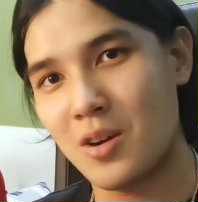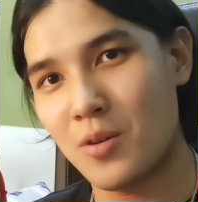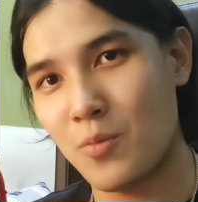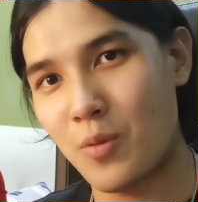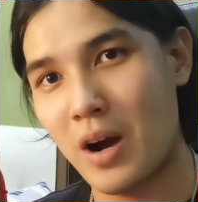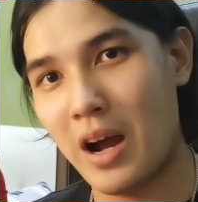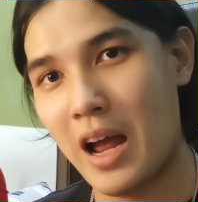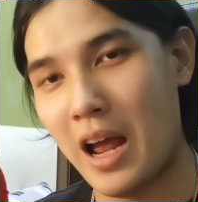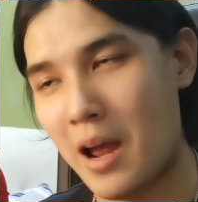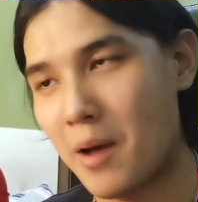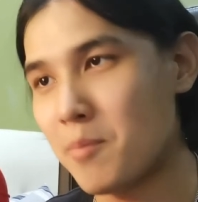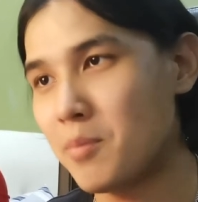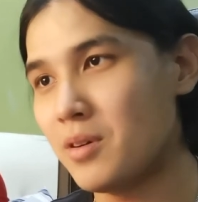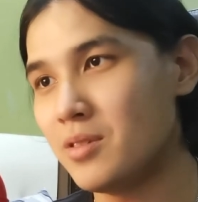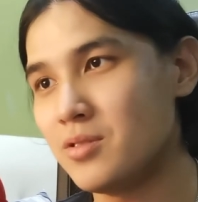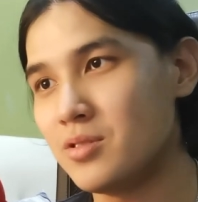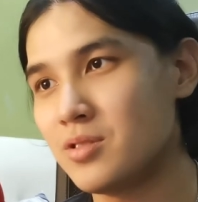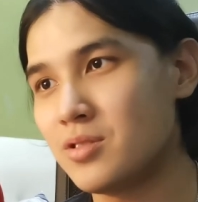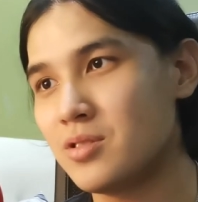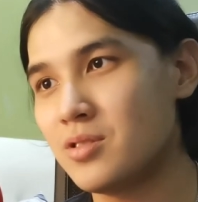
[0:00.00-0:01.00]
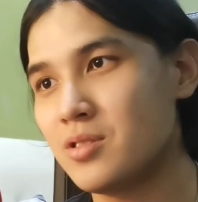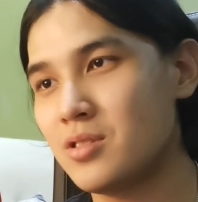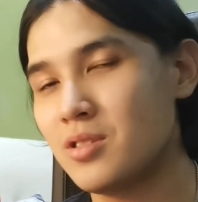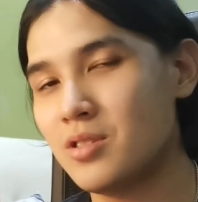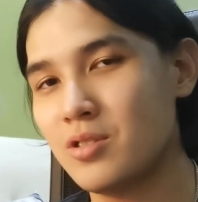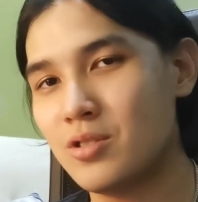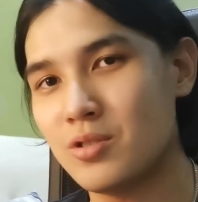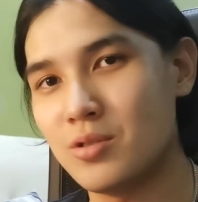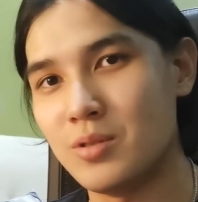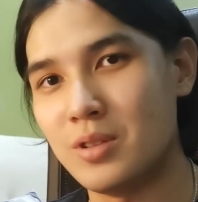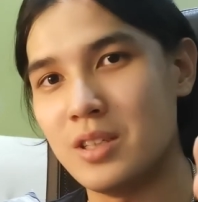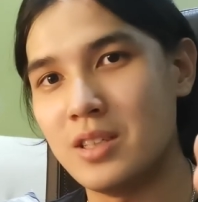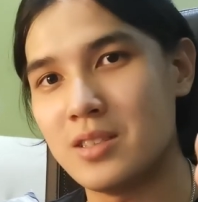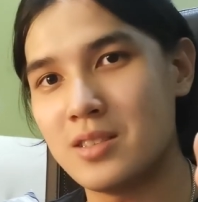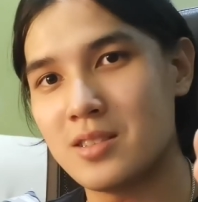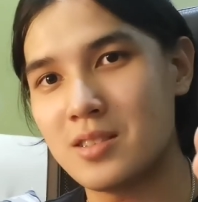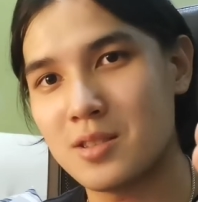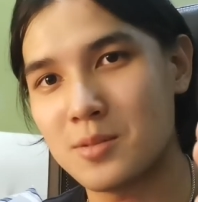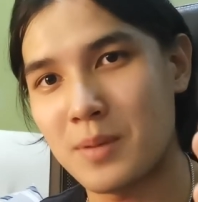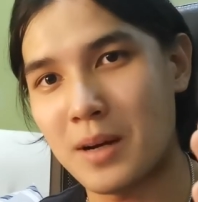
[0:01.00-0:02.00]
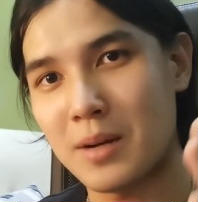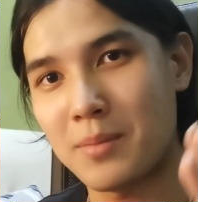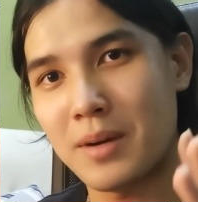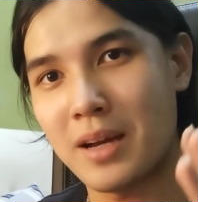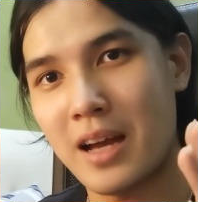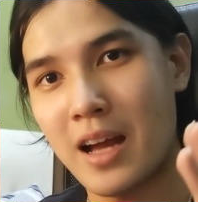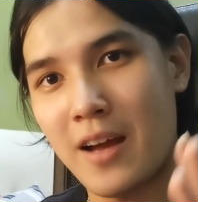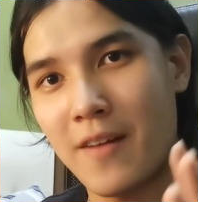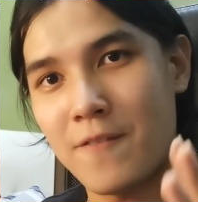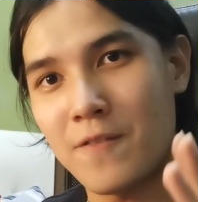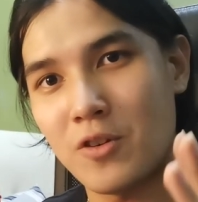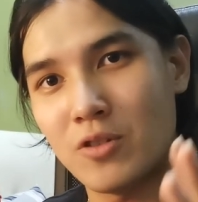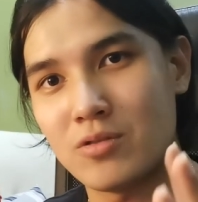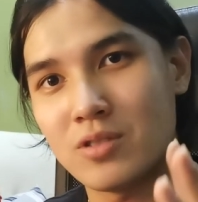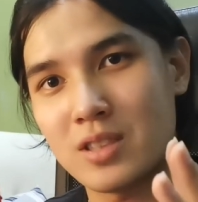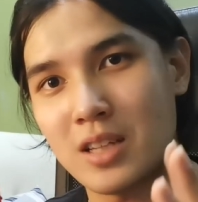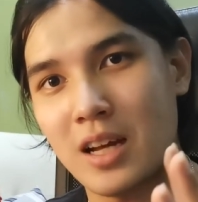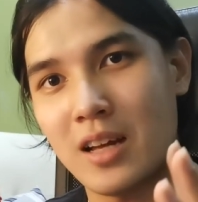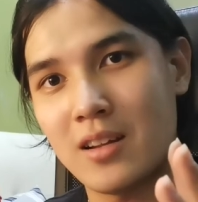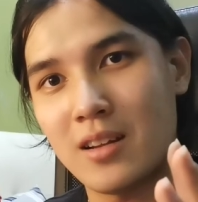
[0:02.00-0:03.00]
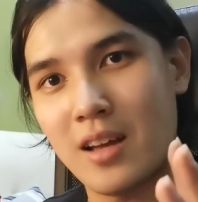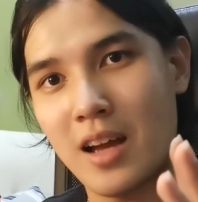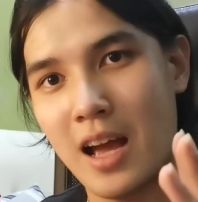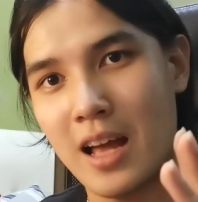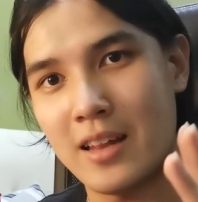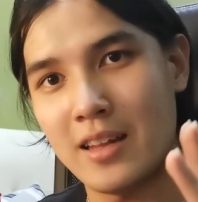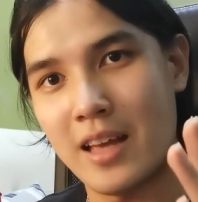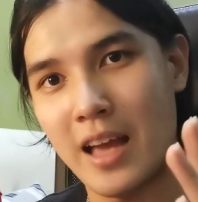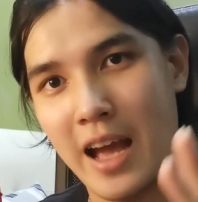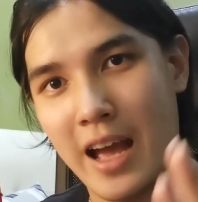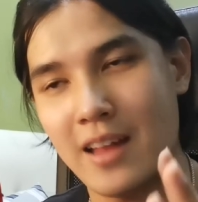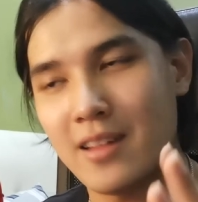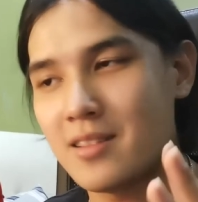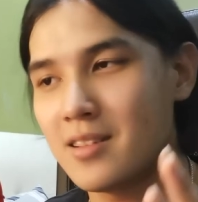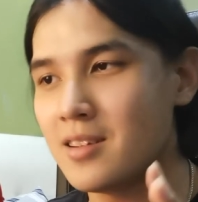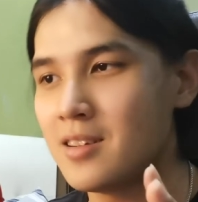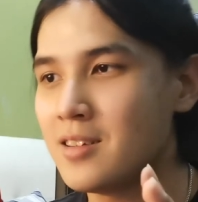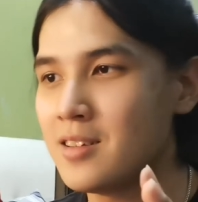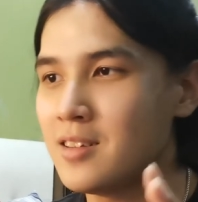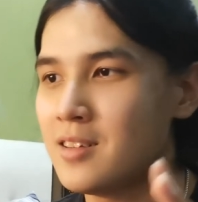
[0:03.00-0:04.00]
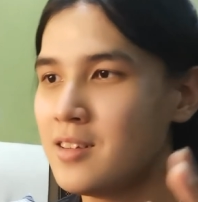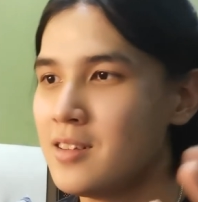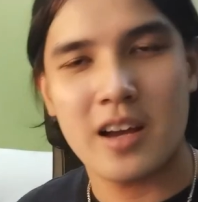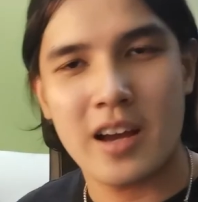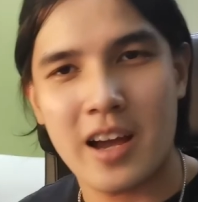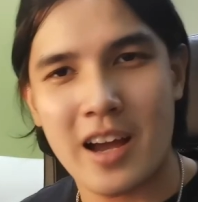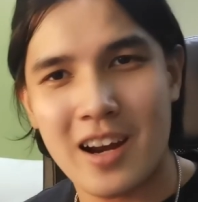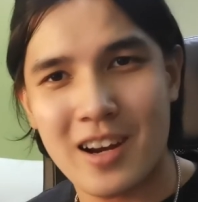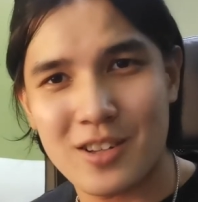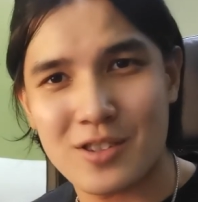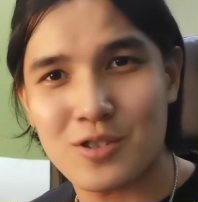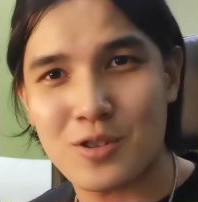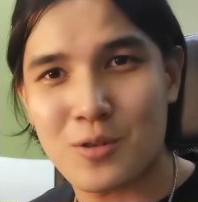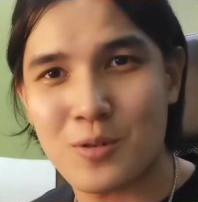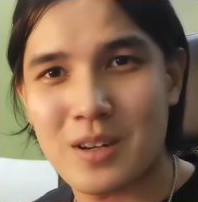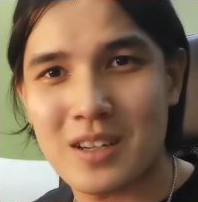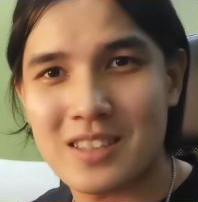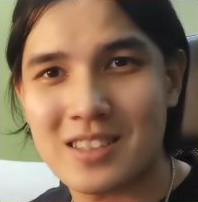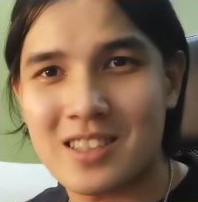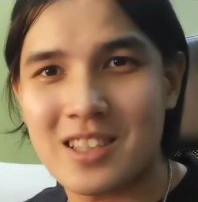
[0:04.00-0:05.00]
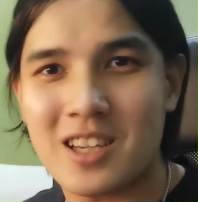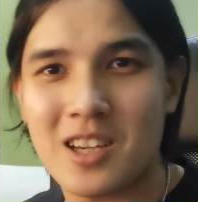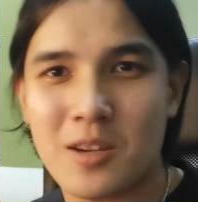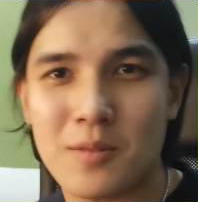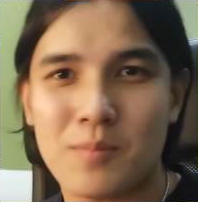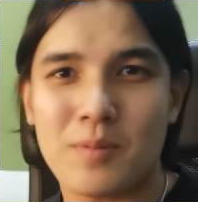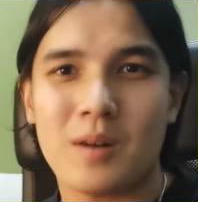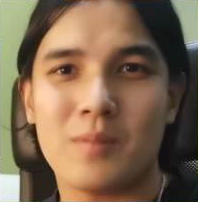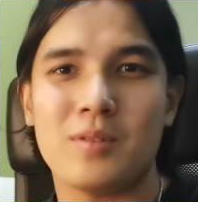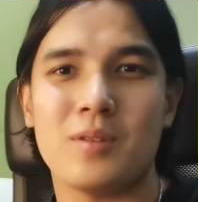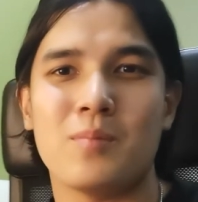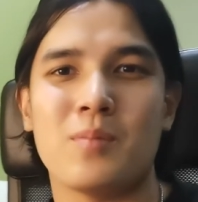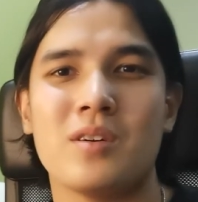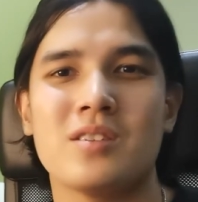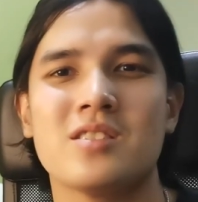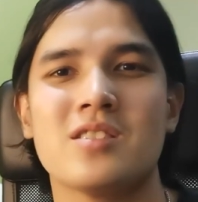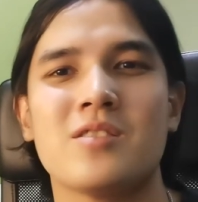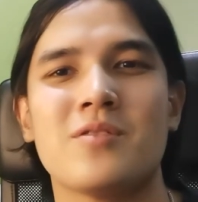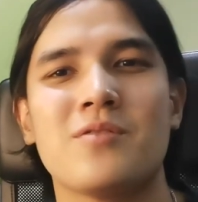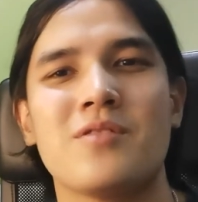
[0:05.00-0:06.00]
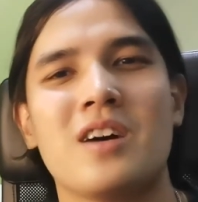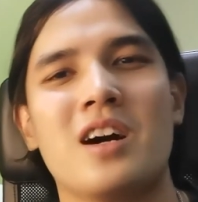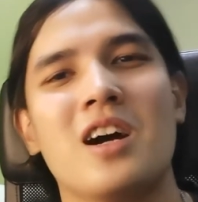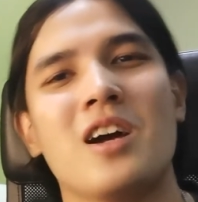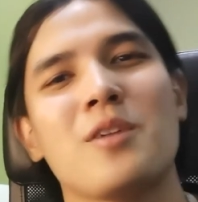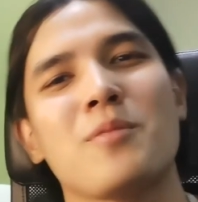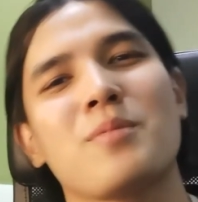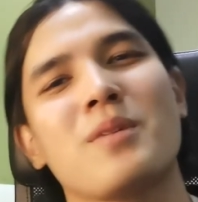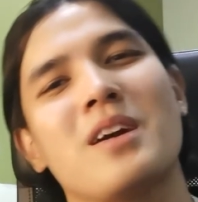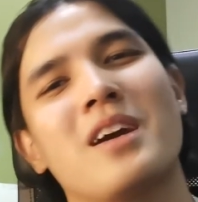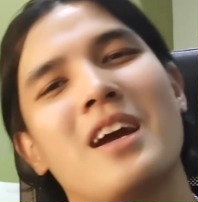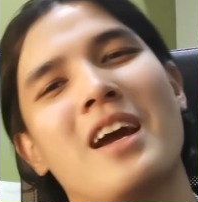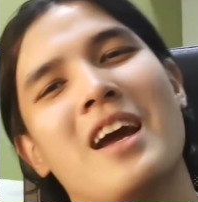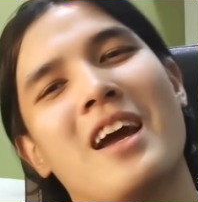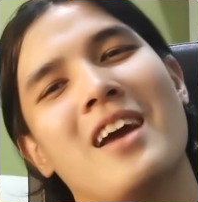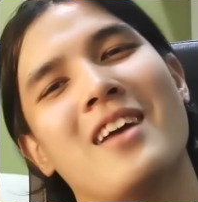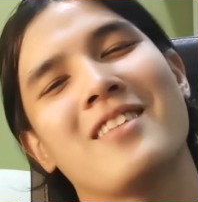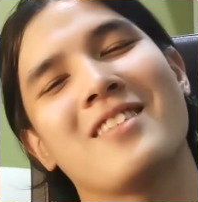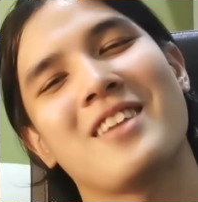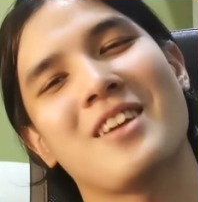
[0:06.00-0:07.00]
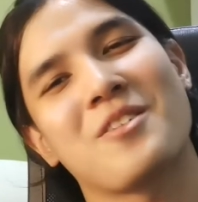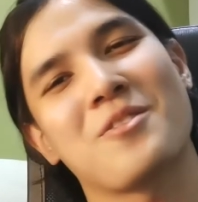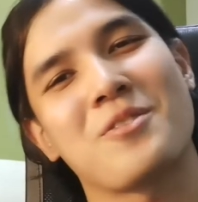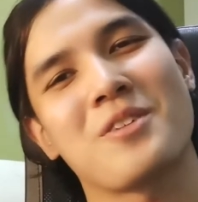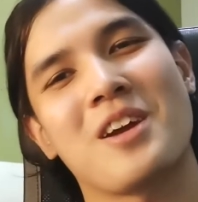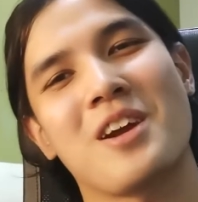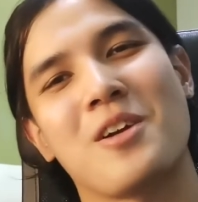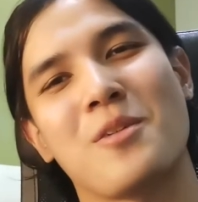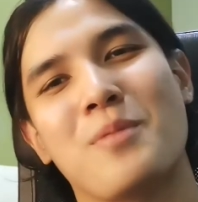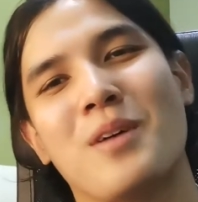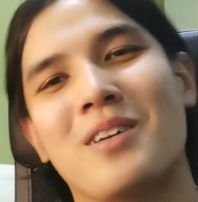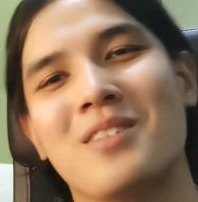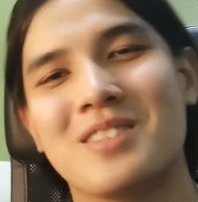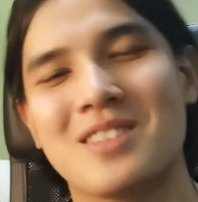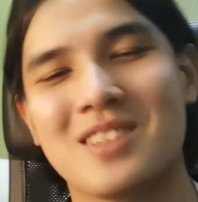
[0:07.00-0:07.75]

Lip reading: what happens to this Spider-Man headphone stand at the end. And as always, keep up the positive vibe and take good care about